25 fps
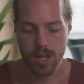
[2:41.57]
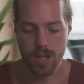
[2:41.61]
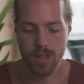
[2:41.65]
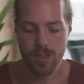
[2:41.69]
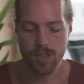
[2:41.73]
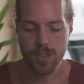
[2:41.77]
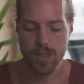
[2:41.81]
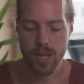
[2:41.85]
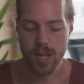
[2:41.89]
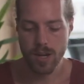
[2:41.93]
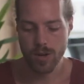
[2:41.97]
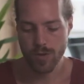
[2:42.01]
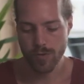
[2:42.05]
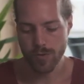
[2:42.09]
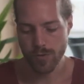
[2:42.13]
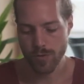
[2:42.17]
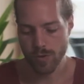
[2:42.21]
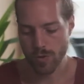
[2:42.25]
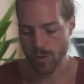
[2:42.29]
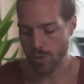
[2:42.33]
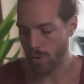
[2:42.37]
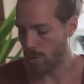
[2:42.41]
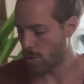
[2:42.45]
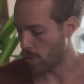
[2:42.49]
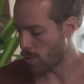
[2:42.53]
Then of
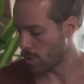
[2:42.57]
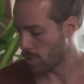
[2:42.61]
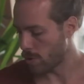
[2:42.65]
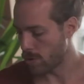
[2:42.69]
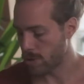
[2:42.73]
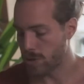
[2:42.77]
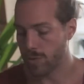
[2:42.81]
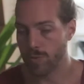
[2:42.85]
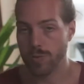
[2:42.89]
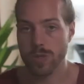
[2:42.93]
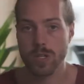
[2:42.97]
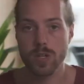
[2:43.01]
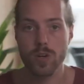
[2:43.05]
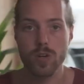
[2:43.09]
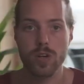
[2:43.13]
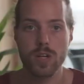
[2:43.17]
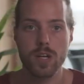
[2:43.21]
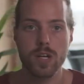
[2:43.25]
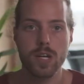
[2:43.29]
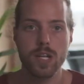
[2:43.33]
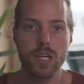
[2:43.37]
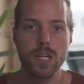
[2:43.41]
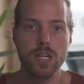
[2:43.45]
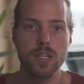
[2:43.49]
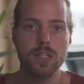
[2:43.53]
course we're gonna
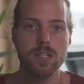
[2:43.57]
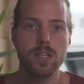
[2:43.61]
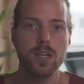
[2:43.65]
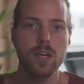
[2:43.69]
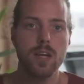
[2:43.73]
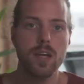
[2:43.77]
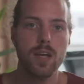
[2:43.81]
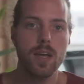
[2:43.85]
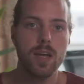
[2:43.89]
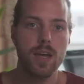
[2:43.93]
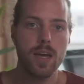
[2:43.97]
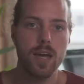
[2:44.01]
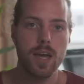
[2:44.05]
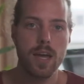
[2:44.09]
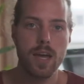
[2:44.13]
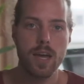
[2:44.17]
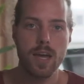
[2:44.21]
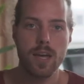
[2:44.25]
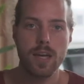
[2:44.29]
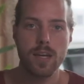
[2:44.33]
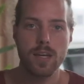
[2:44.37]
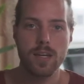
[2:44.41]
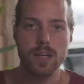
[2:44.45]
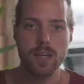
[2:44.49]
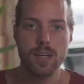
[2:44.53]
need
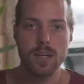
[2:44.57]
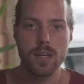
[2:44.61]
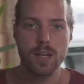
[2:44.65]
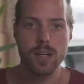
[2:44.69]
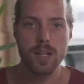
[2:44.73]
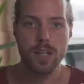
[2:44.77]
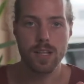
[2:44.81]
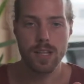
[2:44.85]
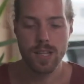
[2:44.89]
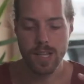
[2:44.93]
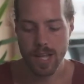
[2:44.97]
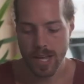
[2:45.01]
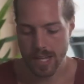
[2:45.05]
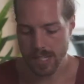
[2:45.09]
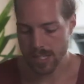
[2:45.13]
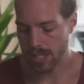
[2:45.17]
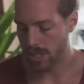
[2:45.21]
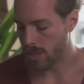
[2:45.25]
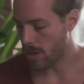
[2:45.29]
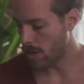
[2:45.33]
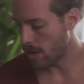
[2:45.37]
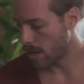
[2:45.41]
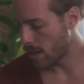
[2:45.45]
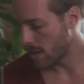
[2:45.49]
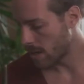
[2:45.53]
a lens
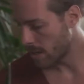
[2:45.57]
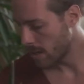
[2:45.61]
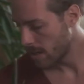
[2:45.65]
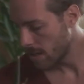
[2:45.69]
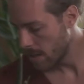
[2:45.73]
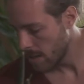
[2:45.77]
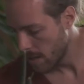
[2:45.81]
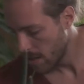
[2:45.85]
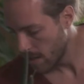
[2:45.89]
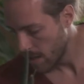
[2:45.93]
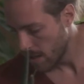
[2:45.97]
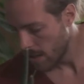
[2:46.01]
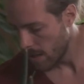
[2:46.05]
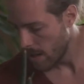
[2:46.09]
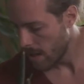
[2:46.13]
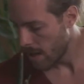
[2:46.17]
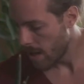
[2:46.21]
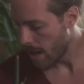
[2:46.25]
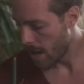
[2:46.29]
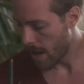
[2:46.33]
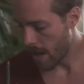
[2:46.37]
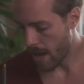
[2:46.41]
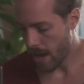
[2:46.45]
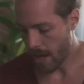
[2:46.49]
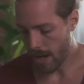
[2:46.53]
on it.
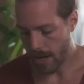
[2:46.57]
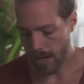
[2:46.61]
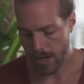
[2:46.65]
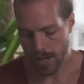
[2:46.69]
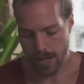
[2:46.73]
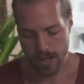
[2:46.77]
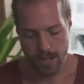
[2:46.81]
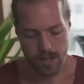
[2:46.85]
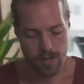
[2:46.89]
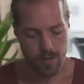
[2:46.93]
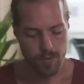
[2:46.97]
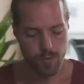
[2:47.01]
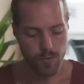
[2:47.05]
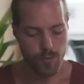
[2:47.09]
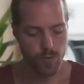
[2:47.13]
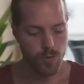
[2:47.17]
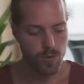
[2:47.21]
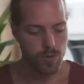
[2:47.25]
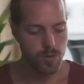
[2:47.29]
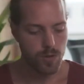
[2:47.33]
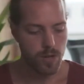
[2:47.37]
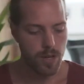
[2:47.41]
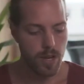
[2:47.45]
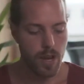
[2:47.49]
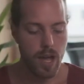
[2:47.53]
And
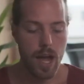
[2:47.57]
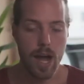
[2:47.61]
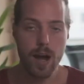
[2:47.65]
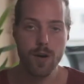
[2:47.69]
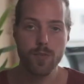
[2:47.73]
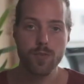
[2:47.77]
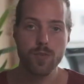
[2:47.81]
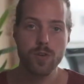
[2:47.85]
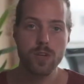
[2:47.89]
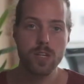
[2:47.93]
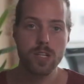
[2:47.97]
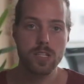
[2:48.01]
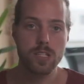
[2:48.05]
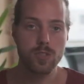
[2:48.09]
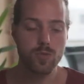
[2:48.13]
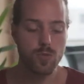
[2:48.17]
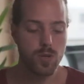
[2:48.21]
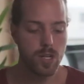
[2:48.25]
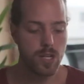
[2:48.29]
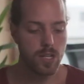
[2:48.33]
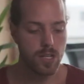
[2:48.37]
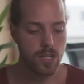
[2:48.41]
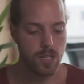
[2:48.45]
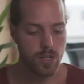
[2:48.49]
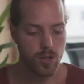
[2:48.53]
for this
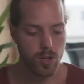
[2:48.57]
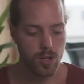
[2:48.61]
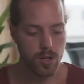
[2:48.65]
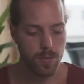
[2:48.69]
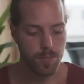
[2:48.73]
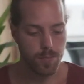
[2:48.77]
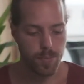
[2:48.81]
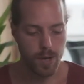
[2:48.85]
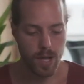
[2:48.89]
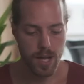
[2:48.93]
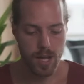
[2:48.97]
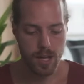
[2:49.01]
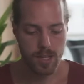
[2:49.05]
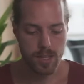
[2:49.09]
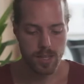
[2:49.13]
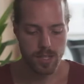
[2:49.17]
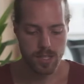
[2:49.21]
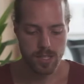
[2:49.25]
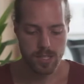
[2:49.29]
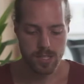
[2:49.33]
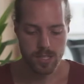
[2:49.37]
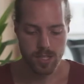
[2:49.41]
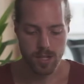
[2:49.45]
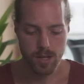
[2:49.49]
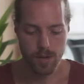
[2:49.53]
rig, I'm gonna apply
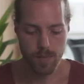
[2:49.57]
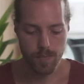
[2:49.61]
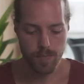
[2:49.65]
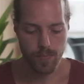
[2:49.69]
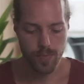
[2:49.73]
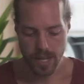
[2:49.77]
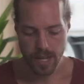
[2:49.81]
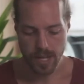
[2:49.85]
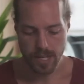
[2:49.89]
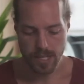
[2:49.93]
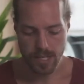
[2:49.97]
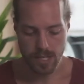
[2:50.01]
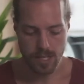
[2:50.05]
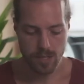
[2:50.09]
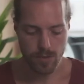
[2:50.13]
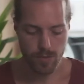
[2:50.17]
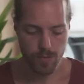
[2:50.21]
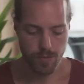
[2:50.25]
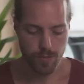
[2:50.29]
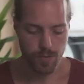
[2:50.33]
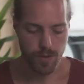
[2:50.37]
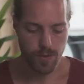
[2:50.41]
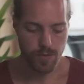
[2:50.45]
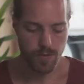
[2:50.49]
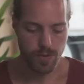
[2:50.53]
this 80 to
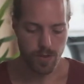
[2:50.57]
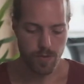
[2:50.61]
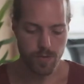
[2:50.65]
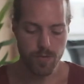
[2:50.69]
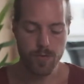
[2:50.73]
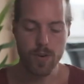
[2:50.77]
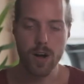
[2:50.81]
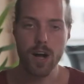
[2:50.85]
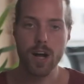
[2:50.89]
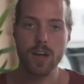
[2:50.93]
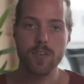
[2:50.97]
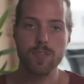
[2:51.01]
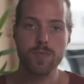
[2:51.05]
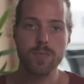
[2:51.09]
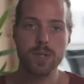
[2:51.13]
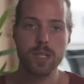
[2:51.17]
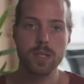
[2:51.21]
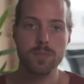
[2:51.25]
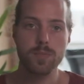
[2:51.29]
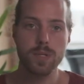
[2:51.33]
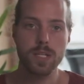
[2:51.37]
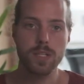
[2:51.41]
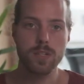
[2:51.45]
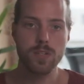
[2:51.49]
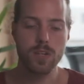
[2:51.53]
55
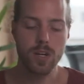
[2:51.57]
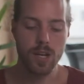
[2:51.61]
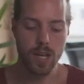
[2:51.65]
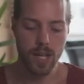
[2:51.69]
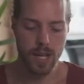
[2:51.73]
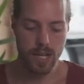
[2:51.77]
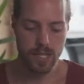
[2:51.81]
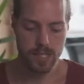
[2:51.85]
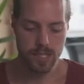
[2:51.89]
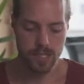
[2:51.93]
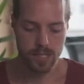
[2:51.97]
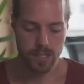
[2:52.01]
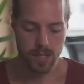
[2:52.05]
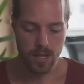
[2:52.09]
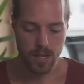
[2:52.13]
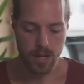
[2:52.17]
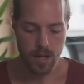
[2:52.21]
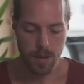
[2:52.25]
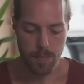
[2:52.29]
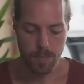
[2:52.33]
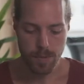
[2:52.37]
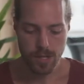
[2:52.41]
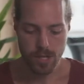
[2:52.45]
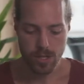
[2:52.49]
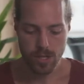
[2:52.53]
millimeter lens
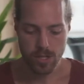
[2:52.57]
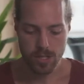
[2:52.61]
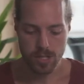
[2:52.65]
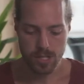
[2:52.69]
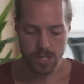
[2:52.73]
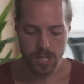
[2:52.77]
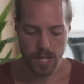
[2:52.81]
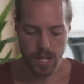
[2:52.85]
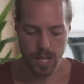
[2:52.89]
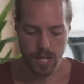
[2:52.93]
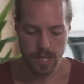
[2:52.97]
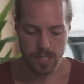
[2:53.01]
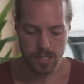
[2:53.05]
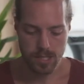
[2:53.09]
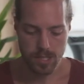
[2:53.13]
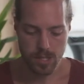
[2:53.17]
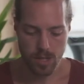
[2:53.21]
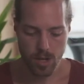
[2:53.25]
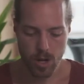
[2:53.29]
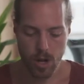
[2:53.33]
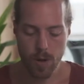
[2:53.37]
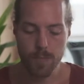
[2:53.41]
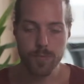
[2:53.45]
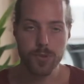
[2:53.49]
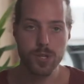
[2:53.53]
because it has
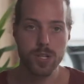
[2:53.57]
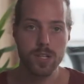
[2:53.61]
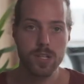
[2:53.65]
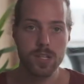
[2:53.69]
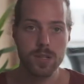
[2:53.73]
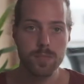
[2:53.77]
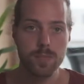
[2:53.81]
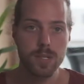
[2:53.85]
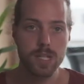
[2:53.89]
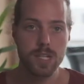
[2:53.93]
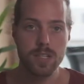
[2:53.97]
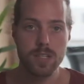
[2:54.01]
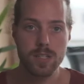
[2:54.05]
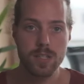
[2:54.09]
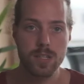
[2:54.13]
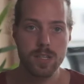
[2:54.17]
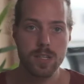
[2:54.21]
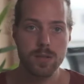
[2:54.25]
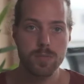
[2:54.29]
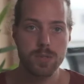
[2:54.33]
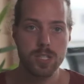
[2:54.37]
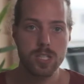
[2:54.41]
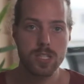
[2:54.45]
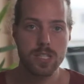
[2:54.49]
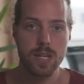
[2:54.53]
optical
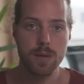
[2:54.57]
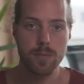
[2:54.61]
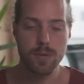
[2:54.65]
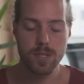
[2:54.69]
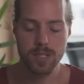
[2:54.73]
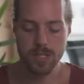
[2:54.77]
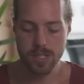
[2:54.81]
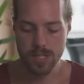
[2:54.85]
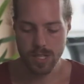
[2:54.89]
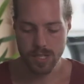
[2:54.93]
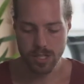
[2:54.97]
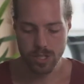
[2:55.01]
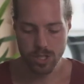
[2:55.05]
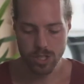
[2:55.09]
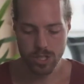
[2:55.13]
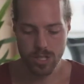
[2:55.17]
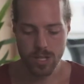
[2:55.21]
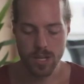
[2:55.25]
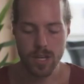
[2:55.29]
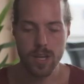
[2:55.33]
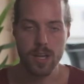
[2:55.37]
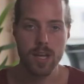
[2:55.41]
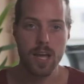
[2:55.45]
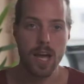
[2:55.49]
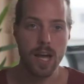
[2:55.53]
image
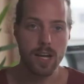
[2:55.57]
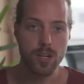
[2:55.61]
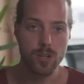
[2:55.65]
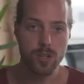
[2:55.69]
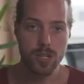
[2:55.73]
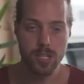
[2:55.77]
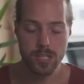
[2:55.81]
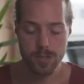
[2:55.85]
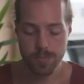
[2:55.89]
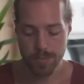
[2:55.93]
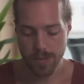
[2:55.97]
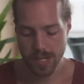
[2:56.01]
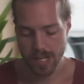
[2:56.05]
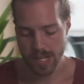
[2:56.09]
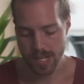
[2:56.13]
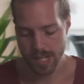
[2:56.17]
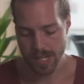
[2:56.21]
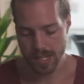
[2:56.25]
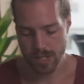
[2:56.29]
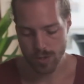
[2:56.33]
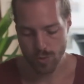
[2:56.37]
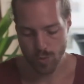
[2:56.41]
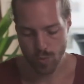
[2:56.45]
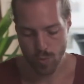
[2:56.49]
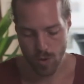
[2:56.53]
stabilization. I'm gonna explain
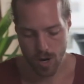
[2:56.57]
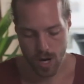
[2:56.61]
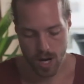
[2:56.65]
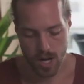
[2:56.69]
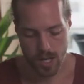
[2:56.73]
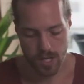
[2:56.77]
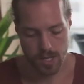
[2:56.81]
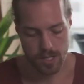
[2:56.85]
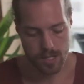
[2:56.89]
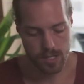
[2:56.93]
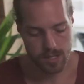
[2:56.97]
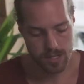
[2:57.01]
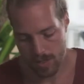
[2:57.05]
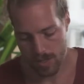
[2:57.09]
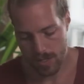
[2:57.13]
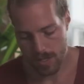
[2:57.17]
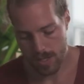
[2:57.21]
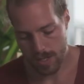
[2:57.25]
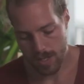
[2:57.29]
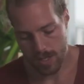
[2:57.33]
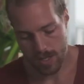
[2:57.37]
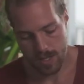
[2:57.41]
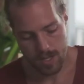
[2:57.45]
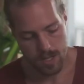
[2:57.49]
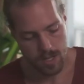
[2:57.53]
later why.
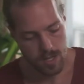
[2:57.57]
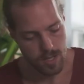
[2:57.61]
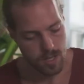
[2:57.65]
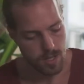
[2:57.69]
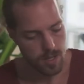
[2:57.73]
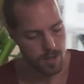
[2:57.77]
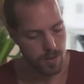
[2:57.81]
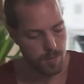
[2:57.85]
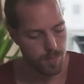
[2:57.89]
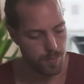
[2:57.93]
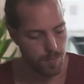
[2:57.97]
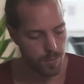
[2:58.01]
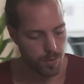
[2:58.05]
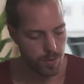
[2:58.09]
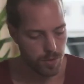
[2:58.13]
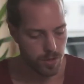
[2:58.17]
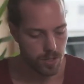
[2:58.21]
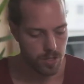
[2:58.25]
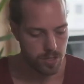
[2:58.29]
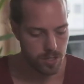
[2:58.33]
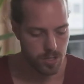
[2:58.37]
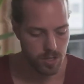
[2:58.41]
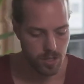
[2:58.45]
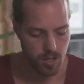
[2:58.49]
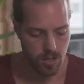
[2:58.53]
Put
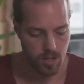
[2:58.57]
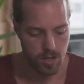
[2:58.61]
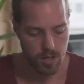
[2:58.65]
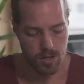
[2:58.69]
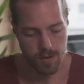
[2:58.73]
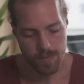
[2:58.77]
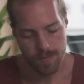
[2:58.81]
this on.